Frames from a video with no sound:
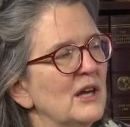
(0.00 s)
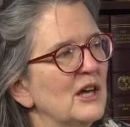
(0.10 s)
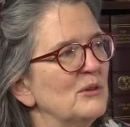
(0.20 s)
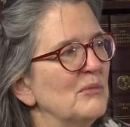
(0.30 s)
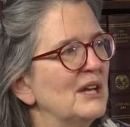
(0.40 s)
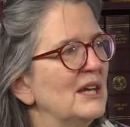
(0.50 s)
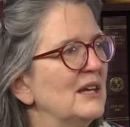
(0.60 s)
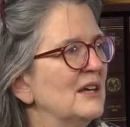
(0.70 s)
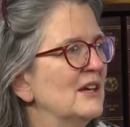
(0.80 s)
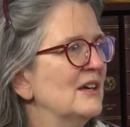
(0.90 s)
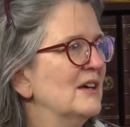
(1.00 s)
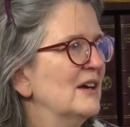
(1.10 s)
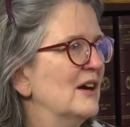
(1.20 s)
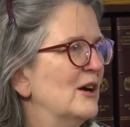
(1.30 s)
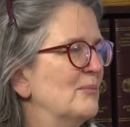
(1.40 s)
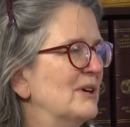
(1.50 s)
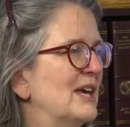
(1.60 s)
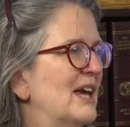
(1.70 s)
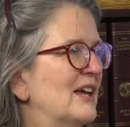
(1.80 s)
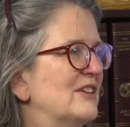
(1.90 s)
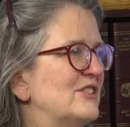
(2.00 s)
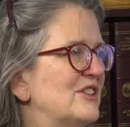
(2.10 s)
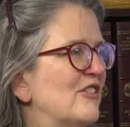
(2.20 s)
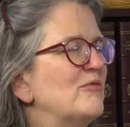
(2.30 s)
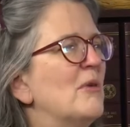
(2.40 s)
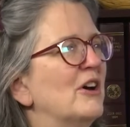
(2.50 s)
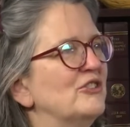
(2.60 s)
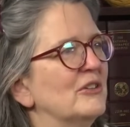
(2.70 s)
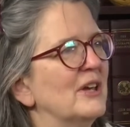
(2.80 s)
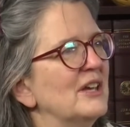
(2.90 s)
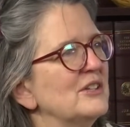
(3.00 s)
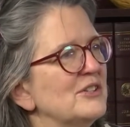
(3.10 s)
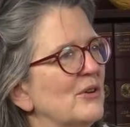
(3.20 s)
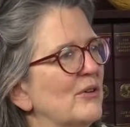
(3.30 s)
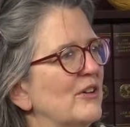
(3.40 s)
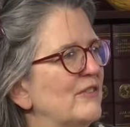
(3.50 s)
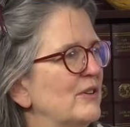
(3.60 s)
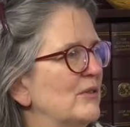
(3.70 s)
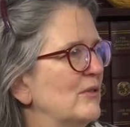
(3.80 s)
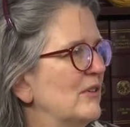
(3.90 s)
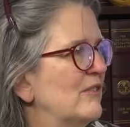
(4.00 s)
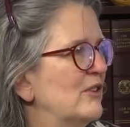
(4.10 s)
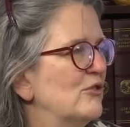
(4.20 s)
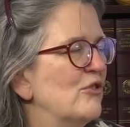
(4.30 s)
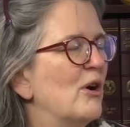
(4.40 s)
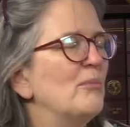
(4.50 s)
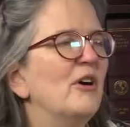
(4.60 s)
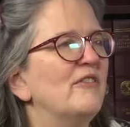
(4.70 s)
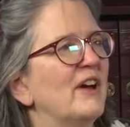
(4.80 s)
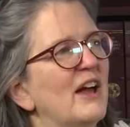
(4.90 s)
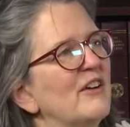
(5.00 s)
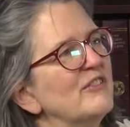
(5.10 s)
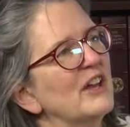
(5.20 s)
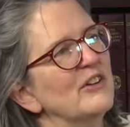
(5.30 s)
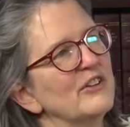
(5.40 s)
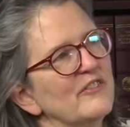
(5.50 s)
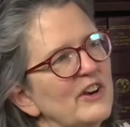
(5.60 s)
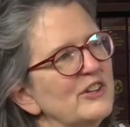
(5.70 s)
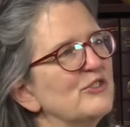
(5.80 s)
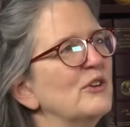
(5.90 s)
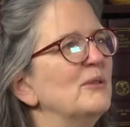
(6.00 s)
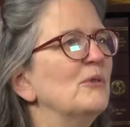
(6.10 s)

And many can't self-modulate, so if you drop off a half gallon of ice cream,